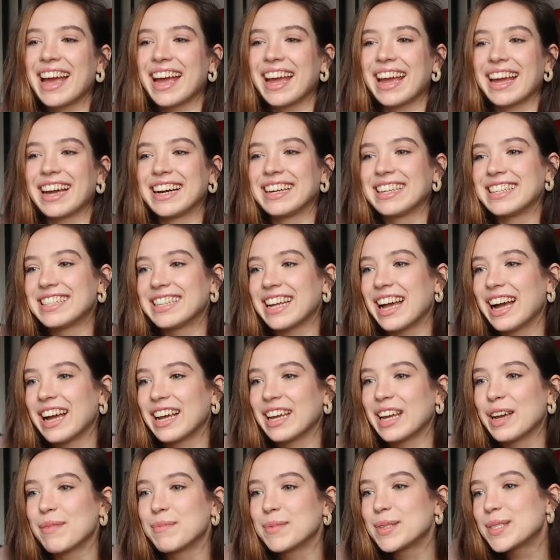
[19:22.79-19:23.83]
and I
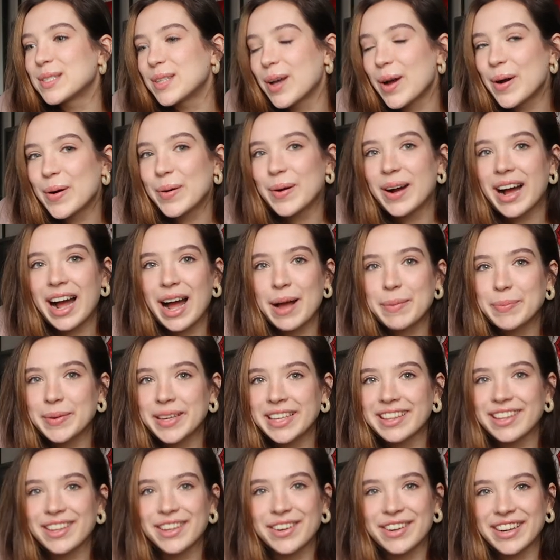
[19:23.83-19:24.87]
am so
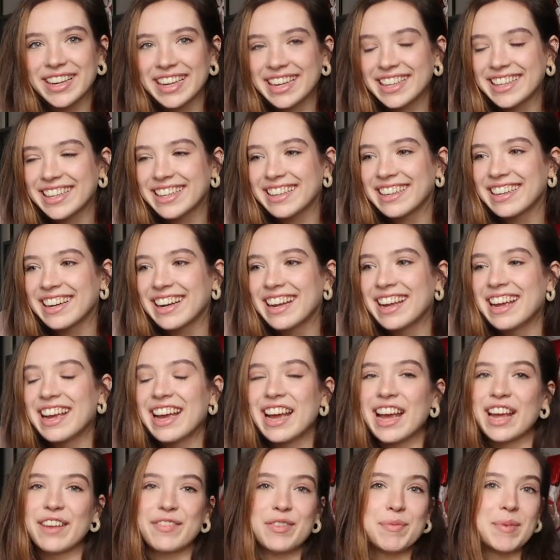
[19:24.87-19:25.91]
happy that you're here.
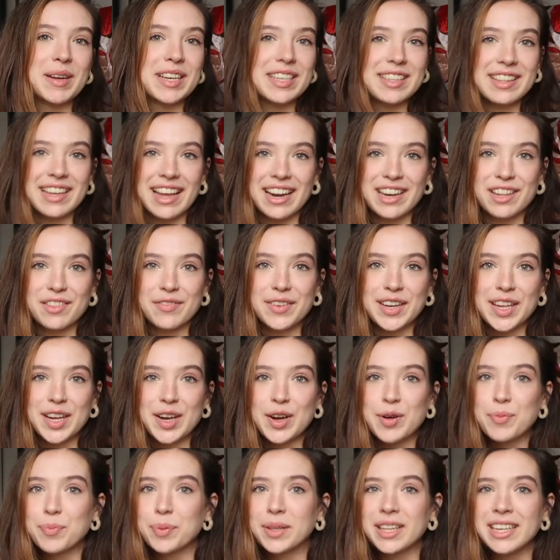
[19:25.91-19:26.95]
If you made it to the end of the
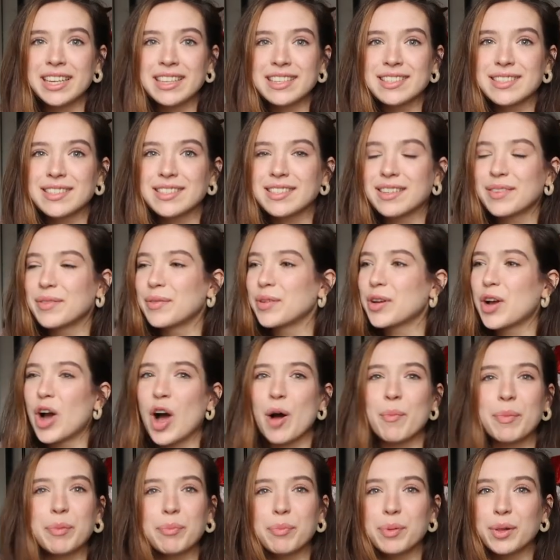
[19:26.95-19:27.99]
video, please
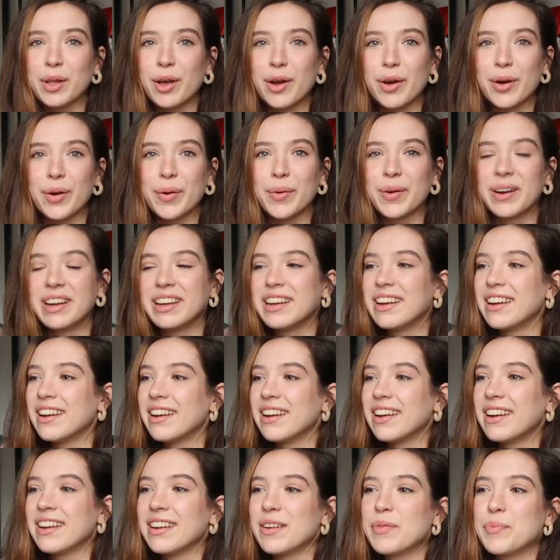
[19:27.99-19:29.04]
comment below,
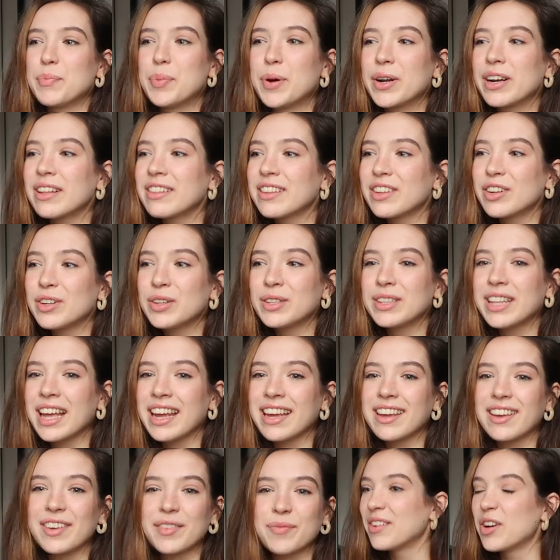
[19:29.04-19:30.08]
put a little
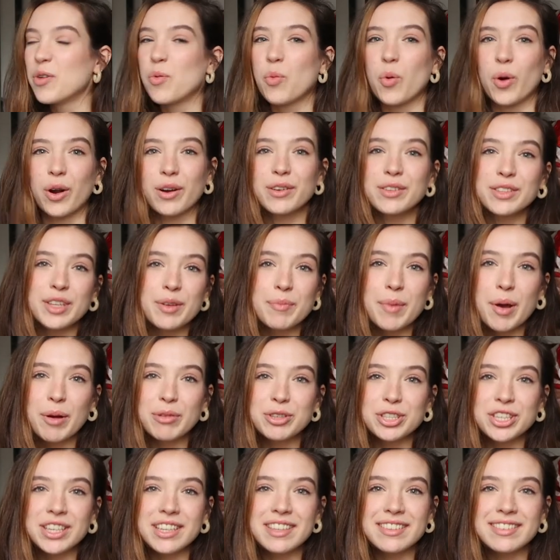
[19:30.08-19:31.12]
like world
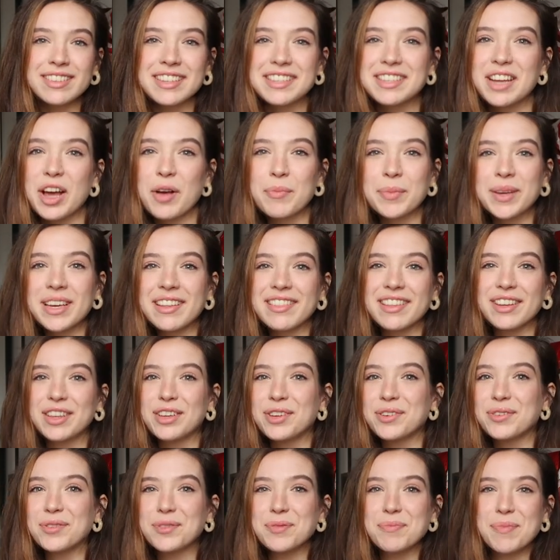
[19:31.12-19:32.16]
emoji to tell me that
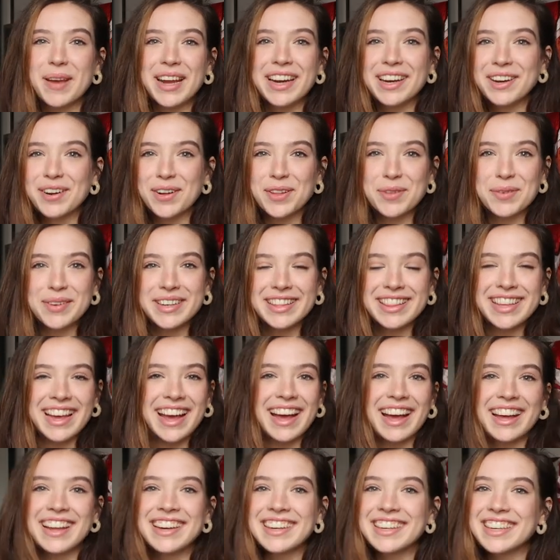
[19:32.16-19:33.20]
you made it all the way to the
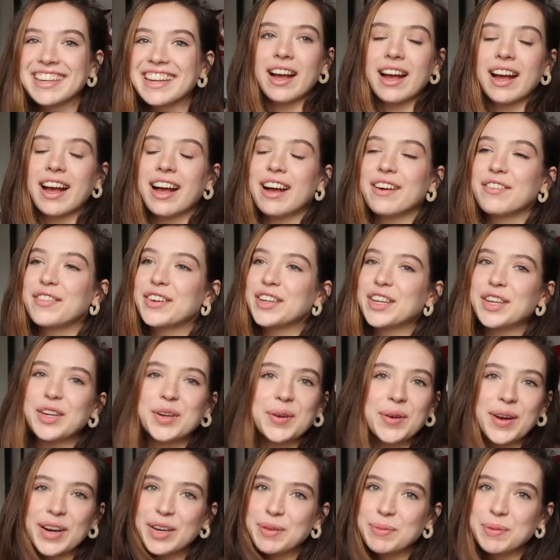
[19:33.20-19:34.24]
end. Have an
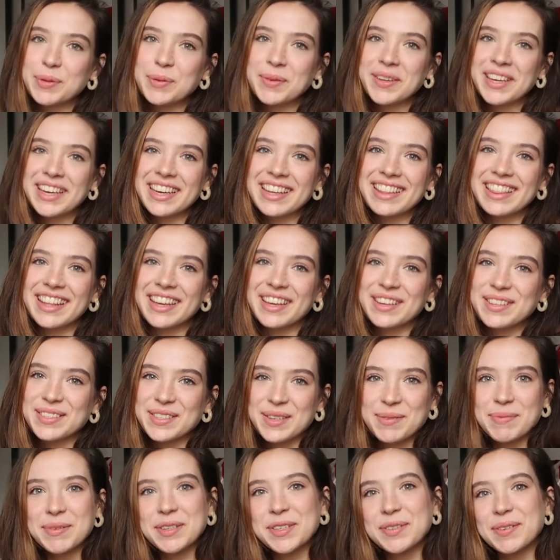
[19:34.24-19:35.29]
incredible week. Thank you
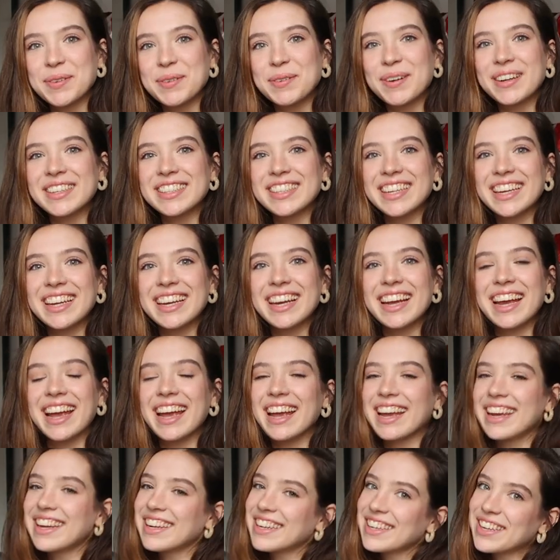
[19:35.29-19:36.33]
so much for watching,
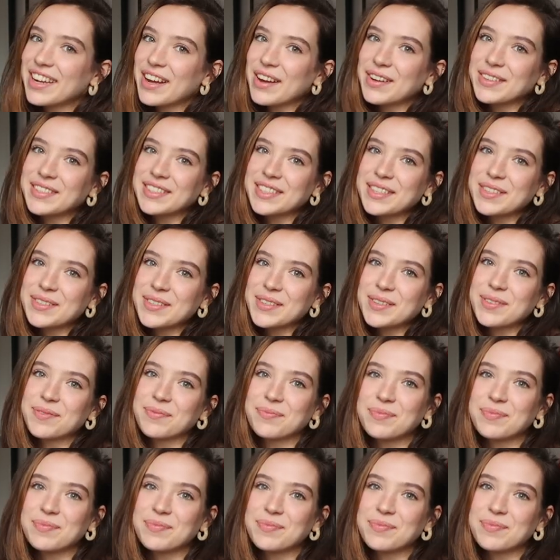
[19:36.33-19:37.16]
and I'll see you